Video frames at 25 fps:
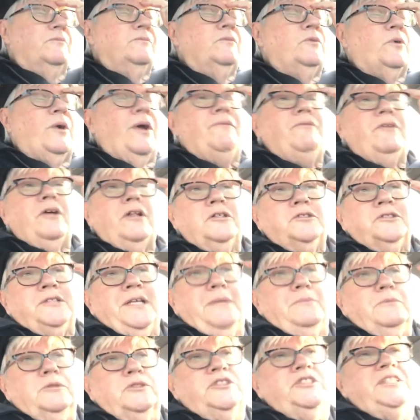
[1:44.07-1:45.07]
grandfather's
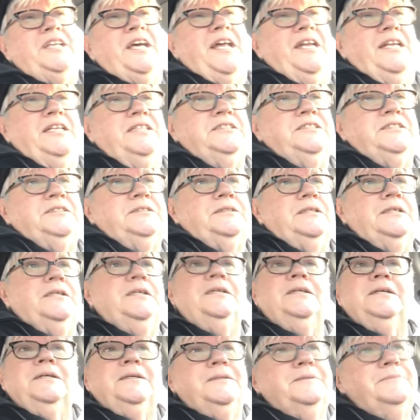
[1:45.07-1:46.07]
name was Dennis,
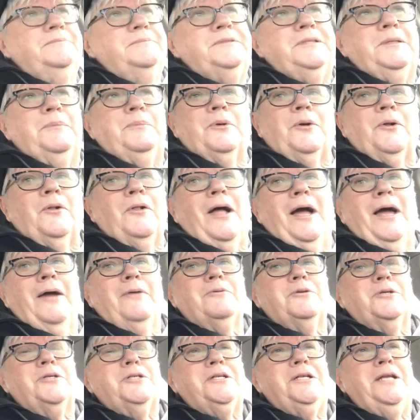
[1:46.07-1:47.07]
typical
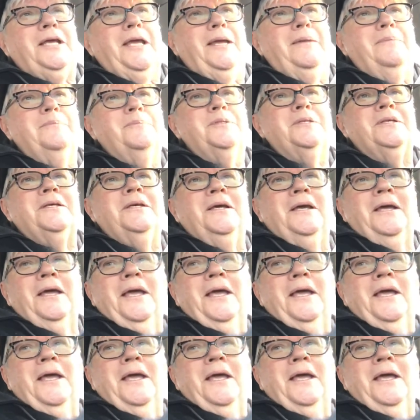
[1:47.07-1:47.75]
Irish names,